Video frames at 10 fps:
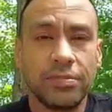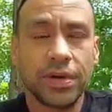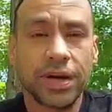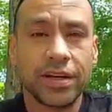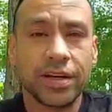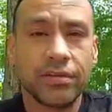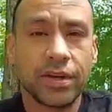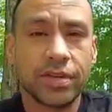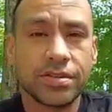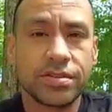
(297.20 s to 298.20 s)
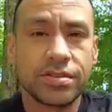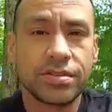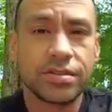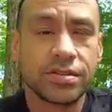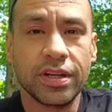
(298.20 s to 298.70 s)
But I digress.
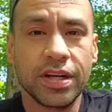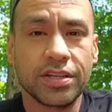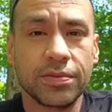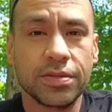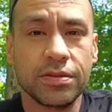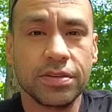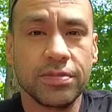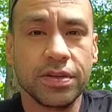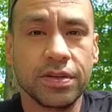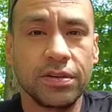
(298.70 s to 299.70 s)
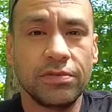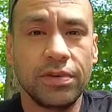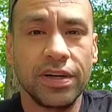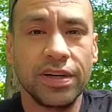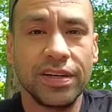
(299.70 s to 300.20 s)
The next episode is going to be a good
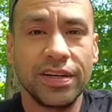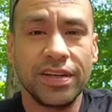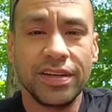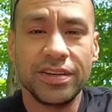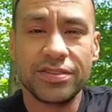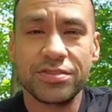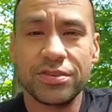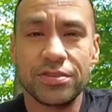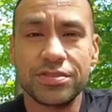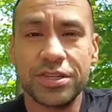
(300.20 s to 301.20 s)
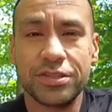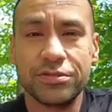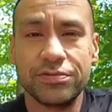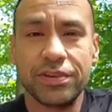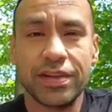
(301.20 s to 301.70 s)
one. So stay
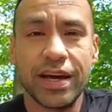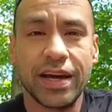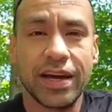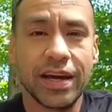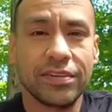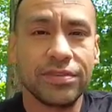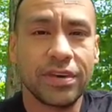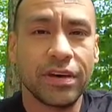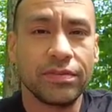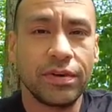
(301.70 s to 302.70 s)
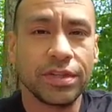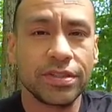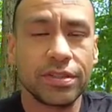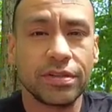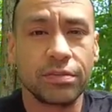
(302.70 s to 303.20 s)
tuned for that. And if you haven't
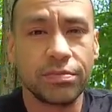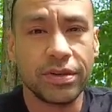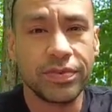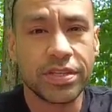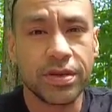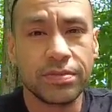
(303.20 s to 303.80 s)
watched the previous